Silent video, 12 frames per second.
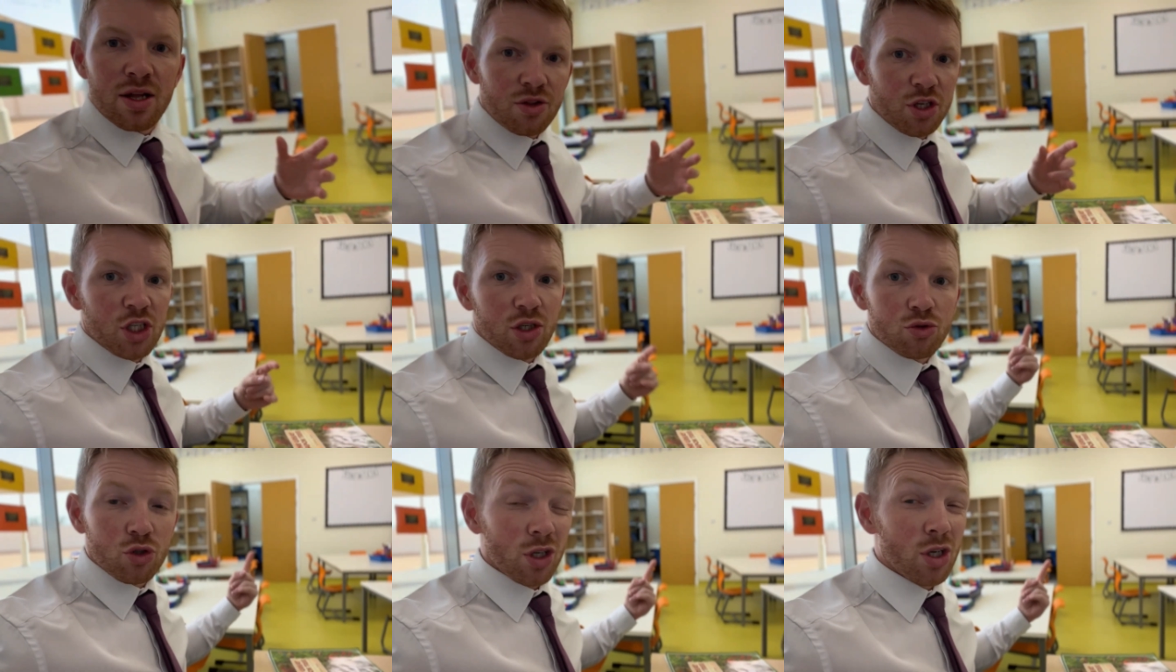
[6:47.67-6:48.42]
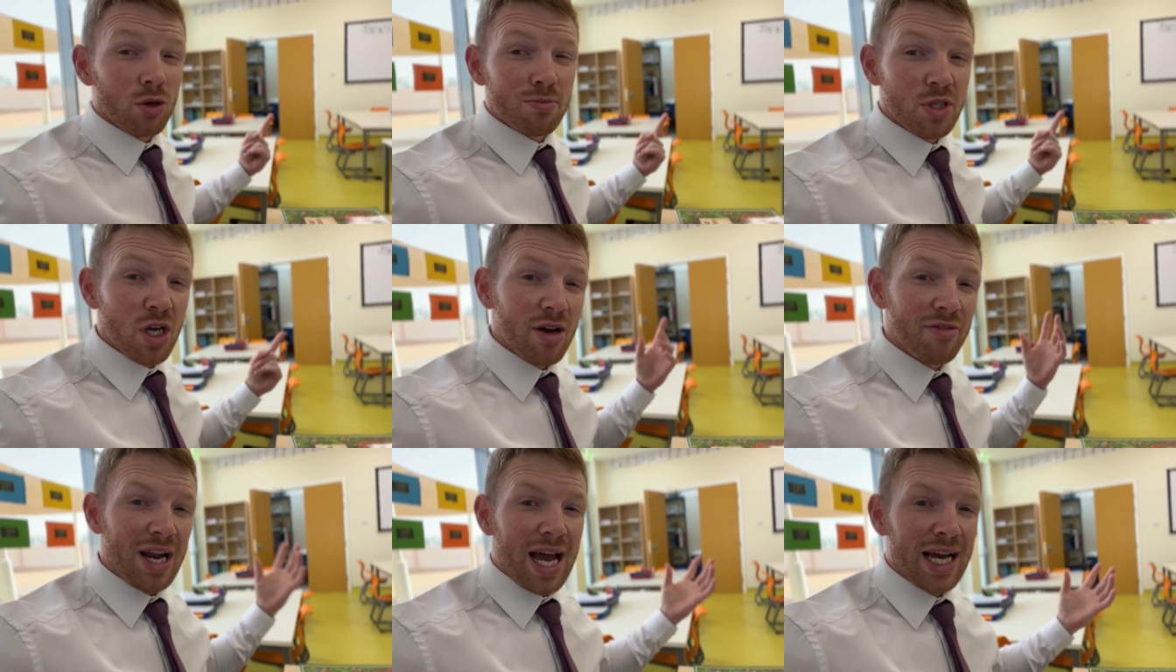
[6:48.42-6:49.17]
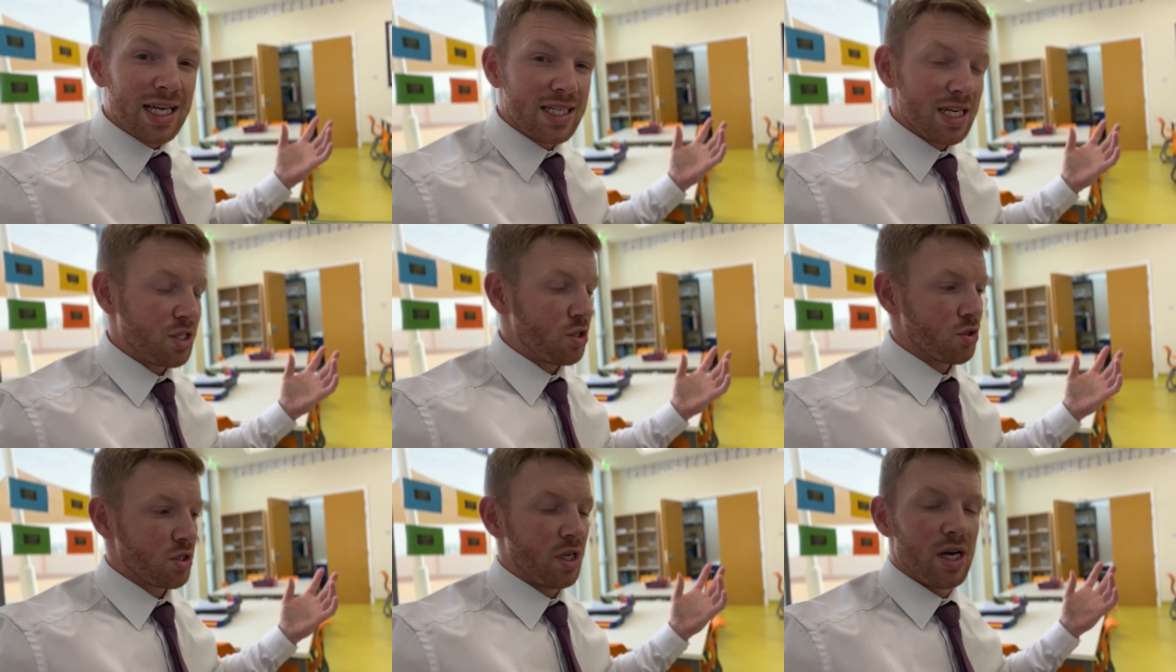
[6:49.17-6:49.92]
the children can observe and access
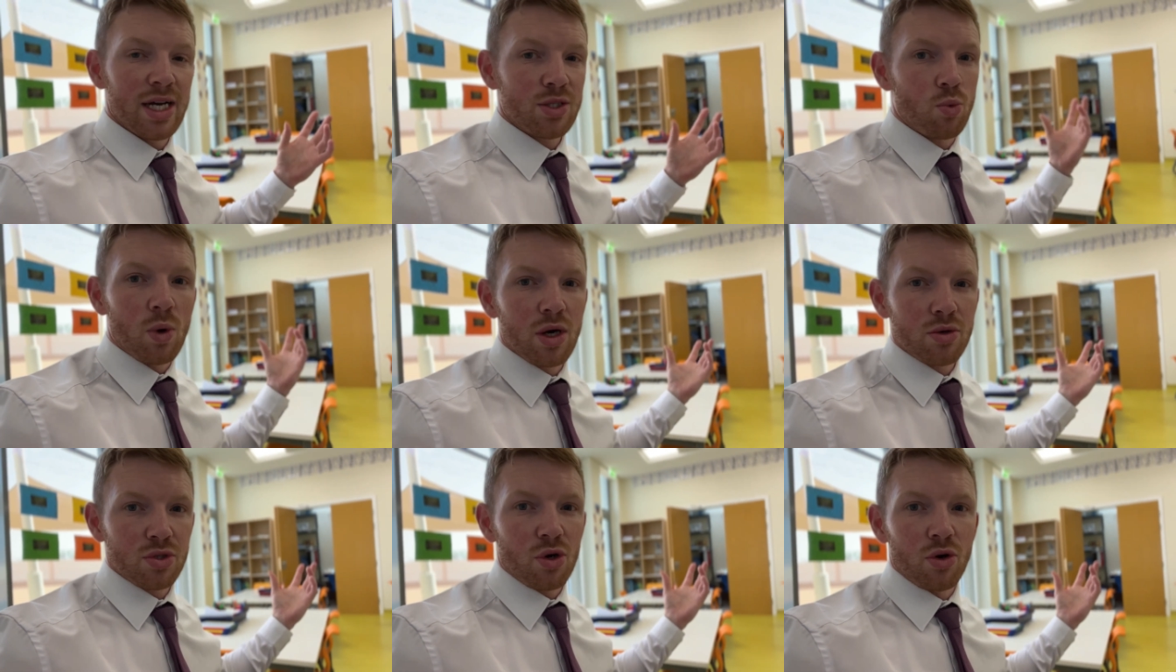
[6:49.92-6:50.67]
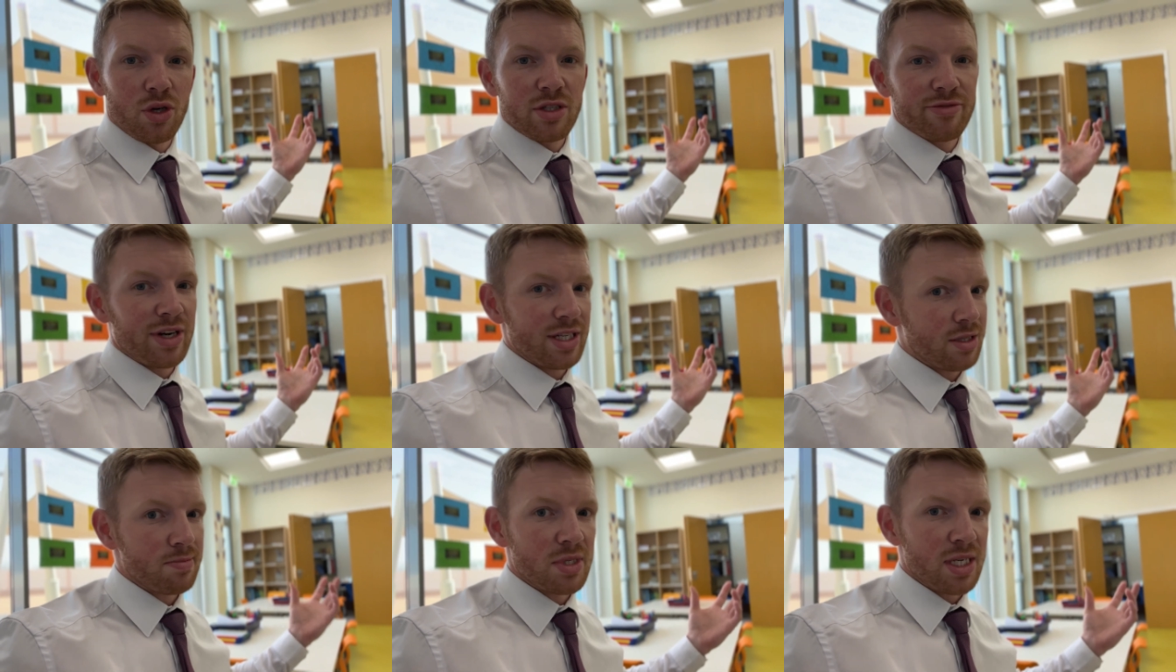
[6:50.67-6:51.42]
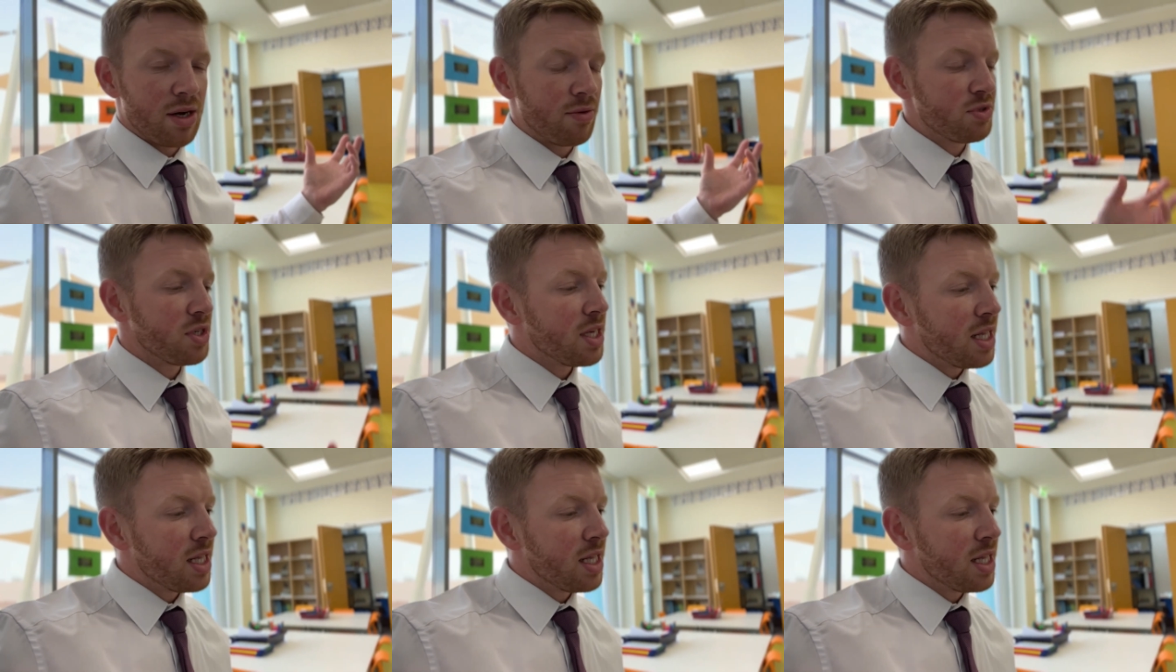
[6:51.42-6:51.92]
your slides whilst on a device themselves.